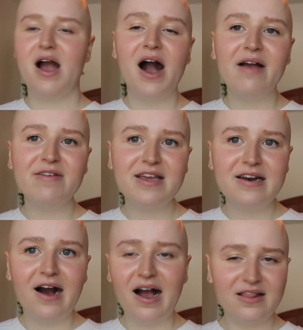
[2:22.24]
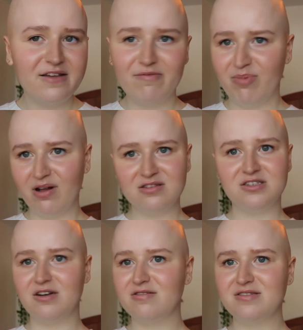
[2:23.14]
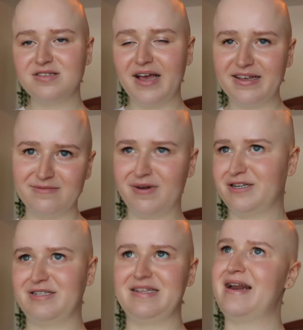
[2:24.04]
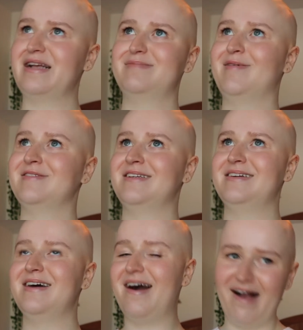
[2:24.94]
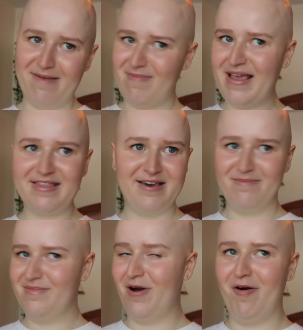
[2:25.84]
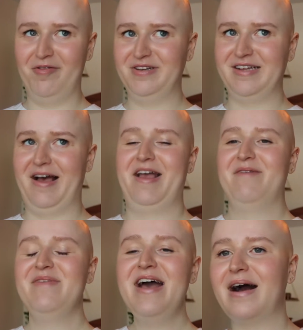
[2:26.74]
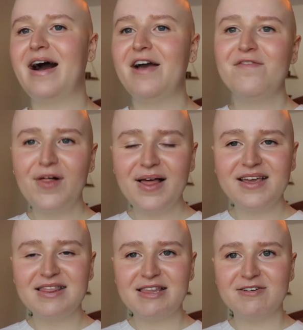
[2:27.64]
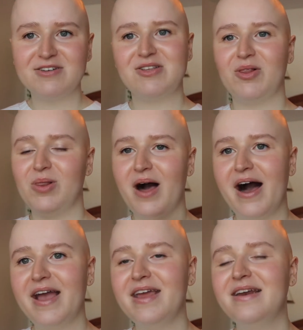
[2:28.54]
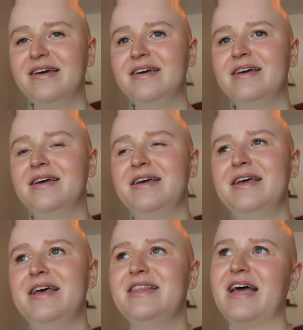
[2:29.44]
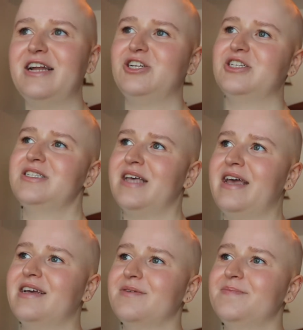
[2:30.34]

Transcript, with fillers: I mean, I love belt jokes as much as the next person. I make them all the time. I feel like there is a line that just like